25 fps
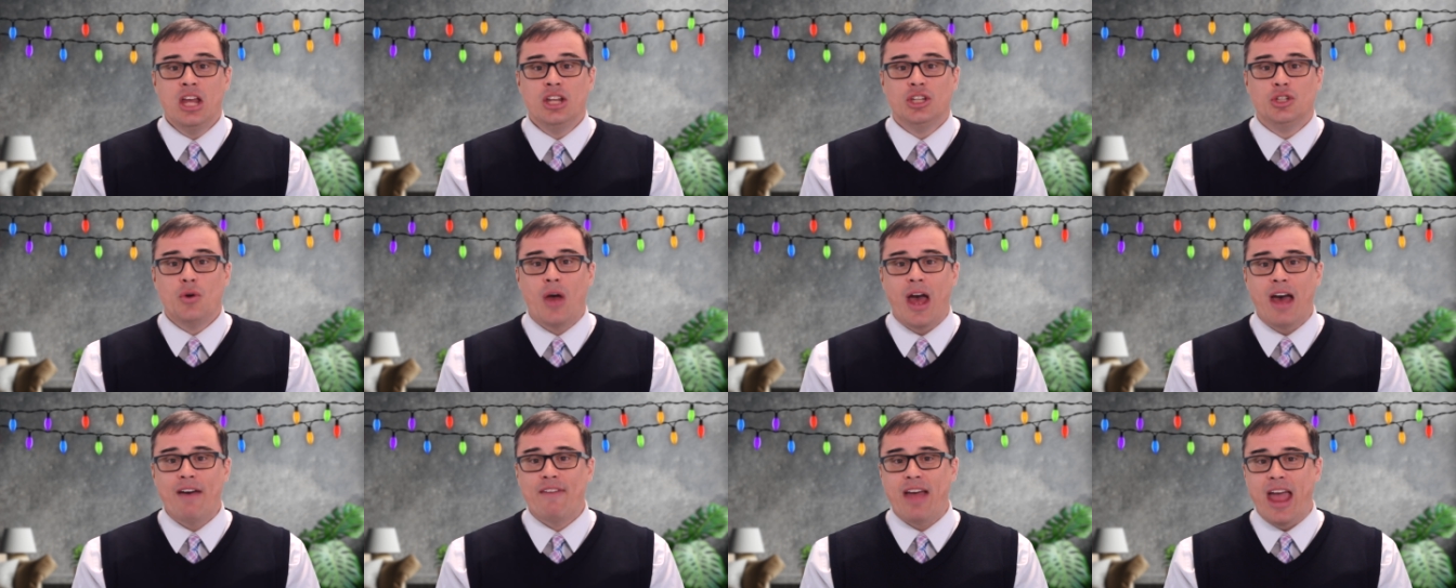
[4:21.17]

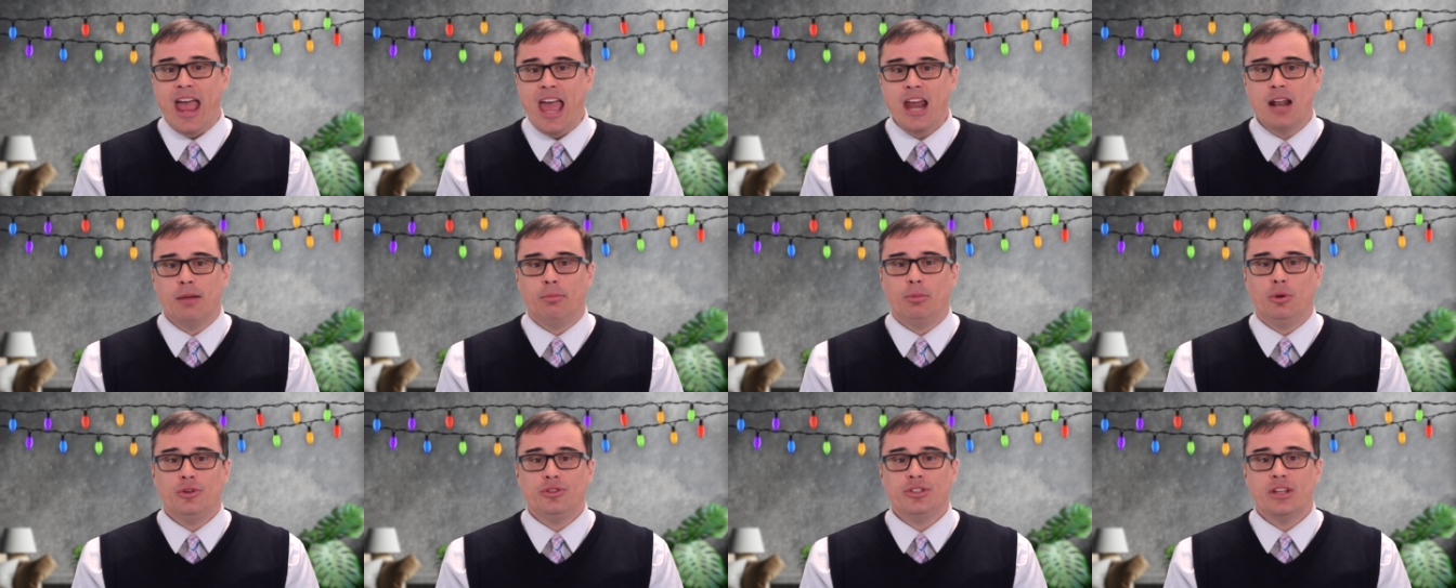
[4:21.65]
to have
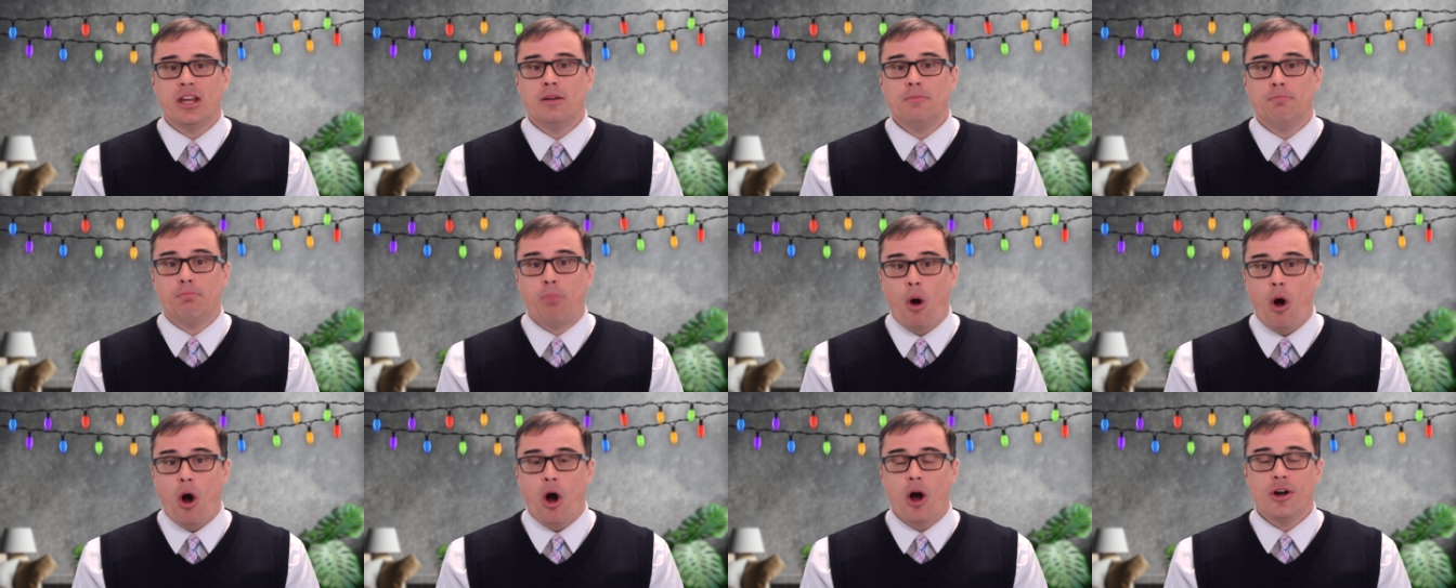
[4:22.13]
animals in
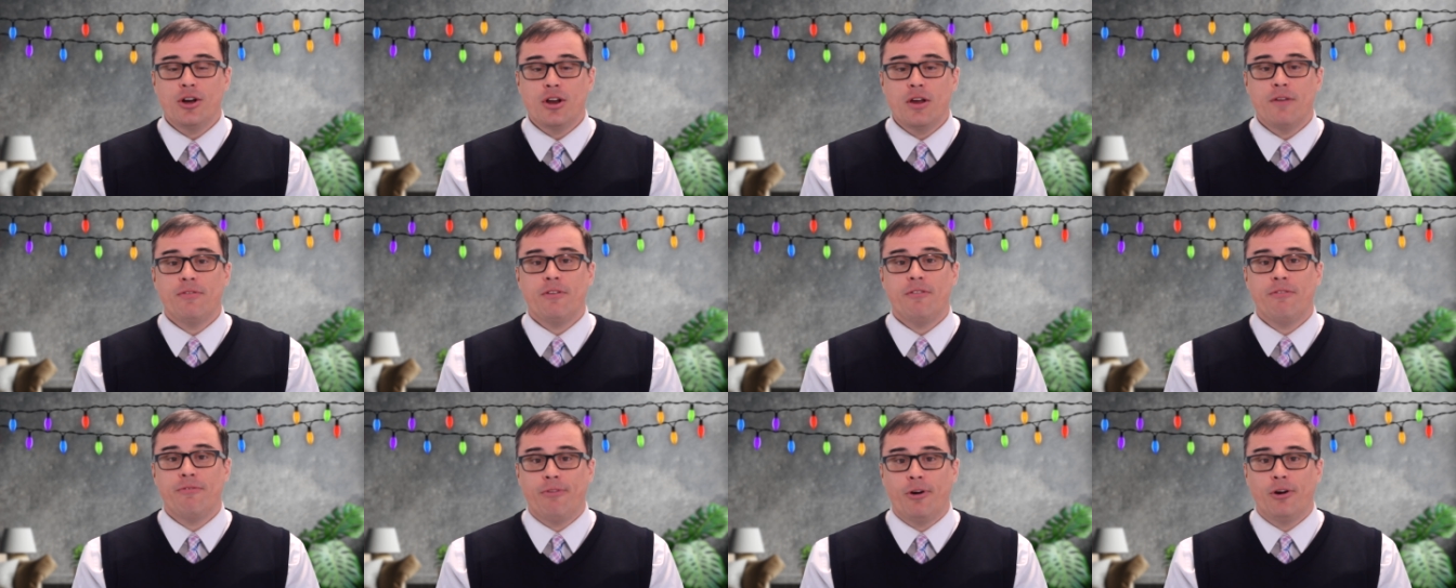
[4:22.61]
part
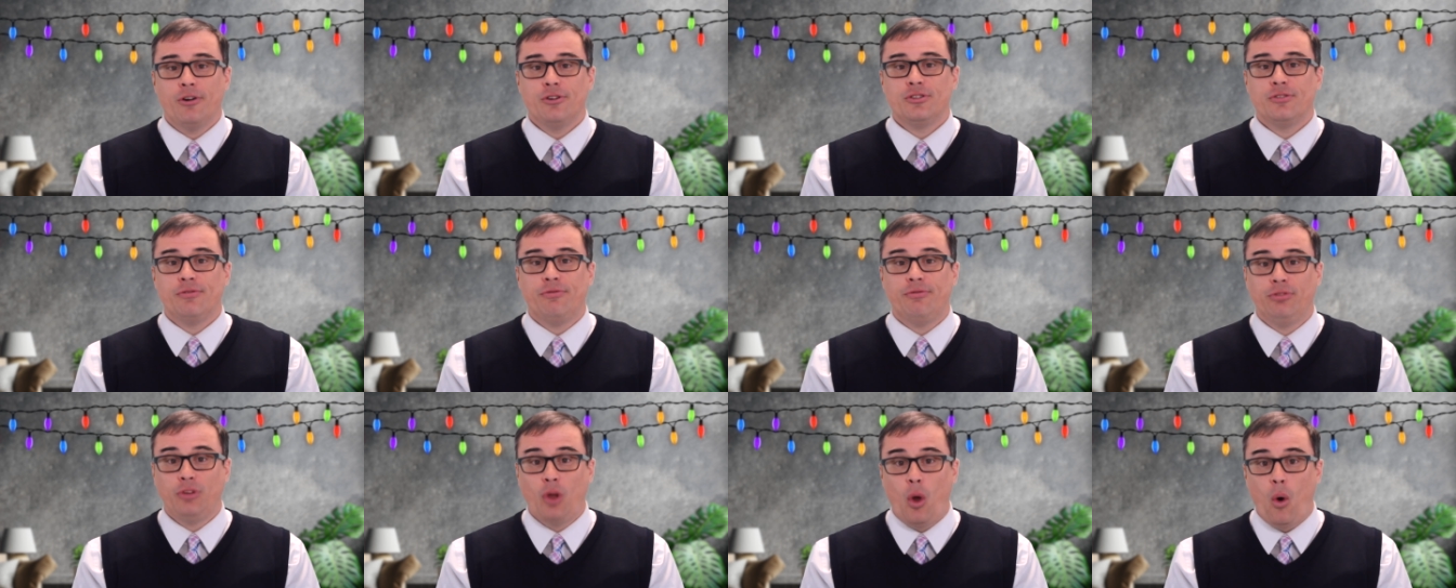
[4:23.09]
of the first
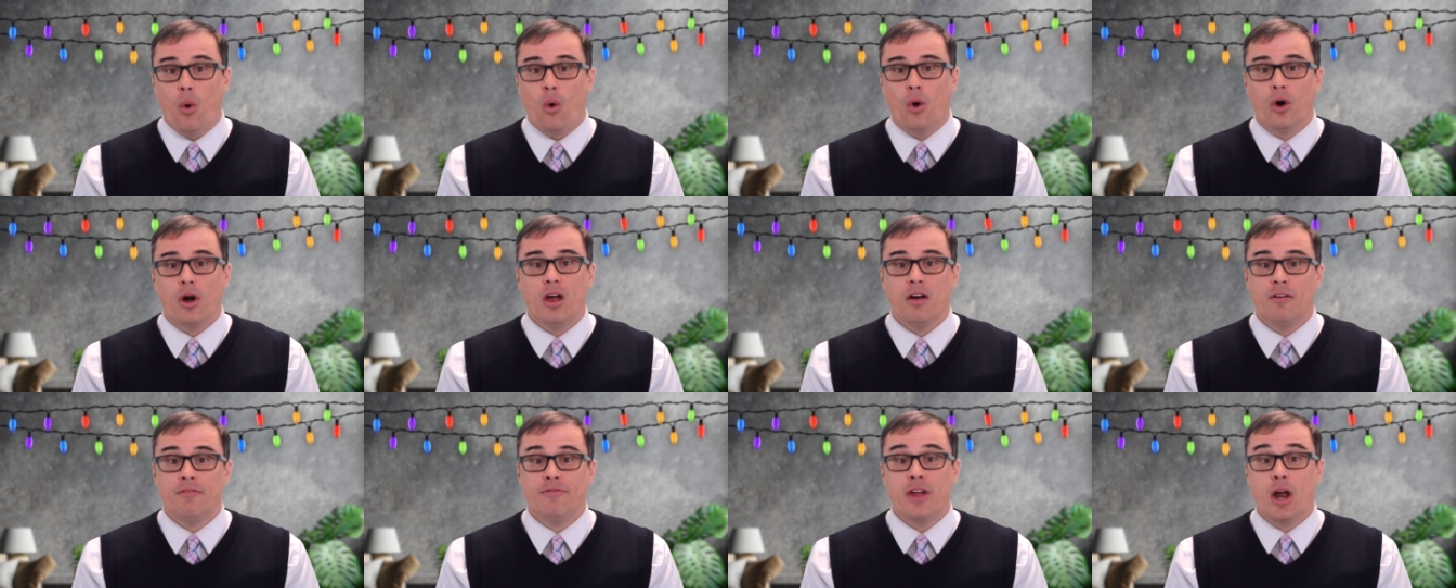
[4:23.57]

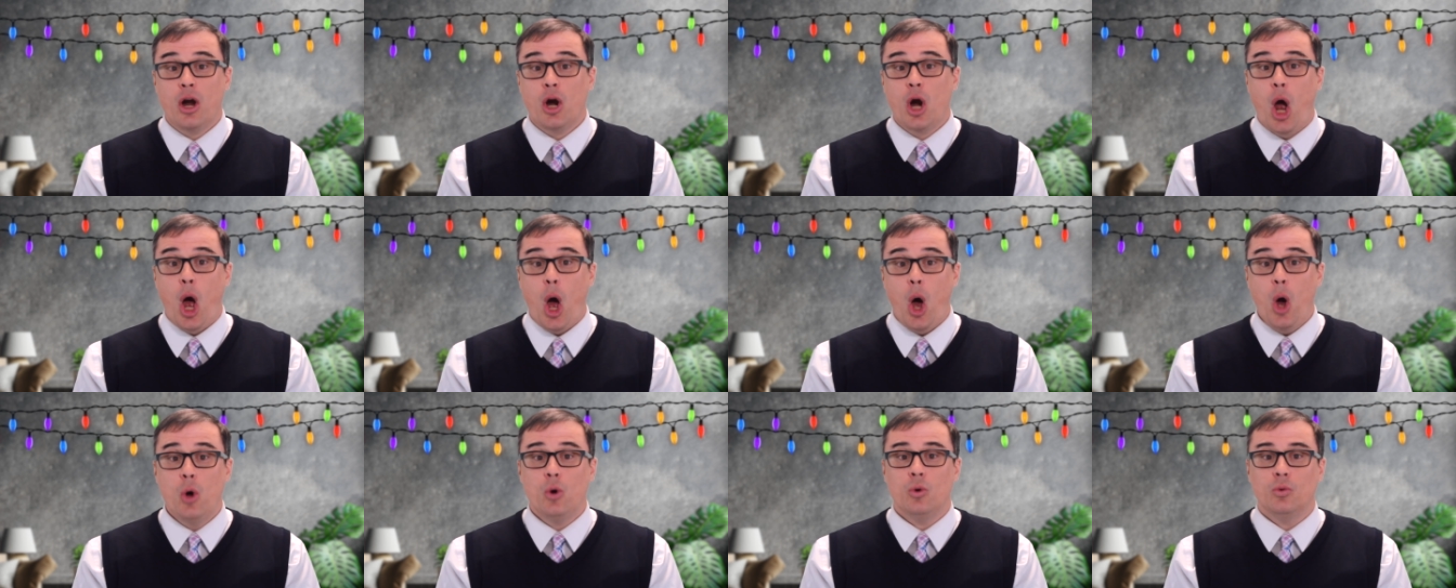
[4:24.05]
floor of their
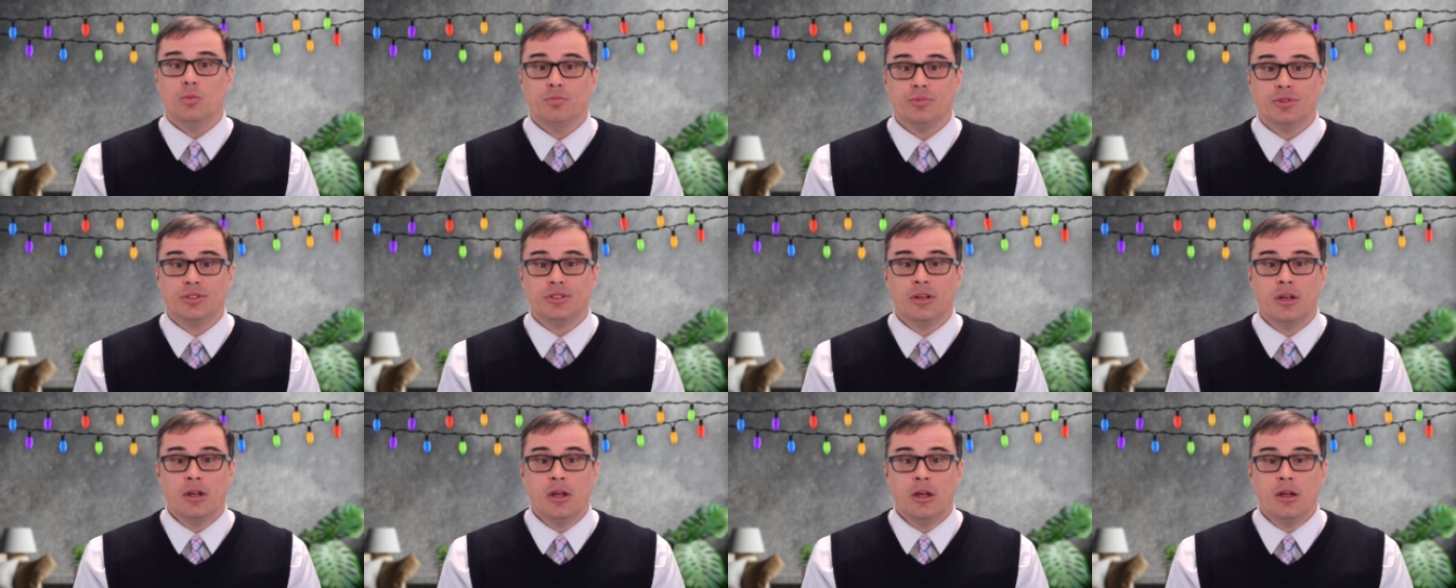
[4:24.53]

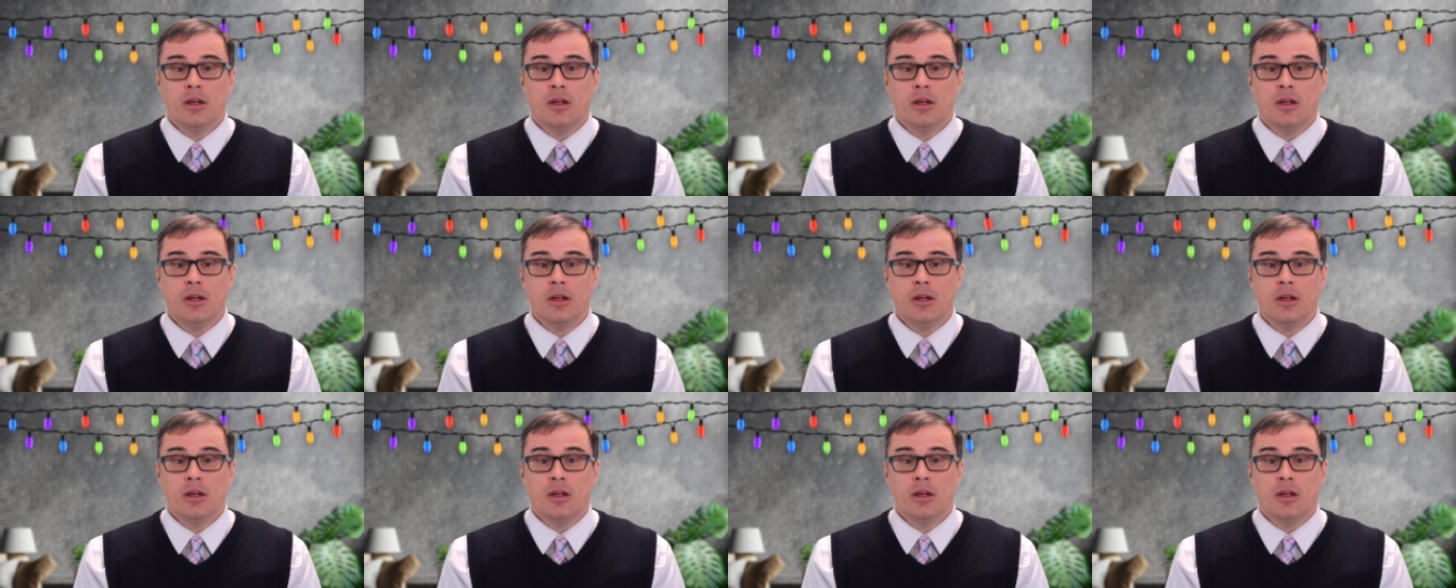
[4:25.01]
homes.